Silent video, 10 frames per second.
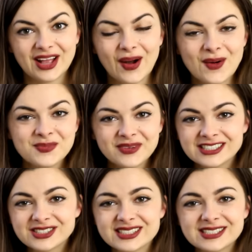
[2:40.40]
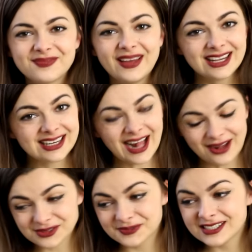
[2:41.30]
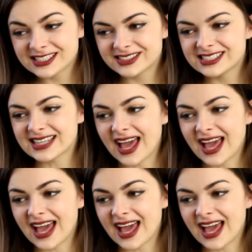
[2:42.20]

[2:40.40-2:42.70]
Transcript: Go on Pinterest, make an account on Pinterest,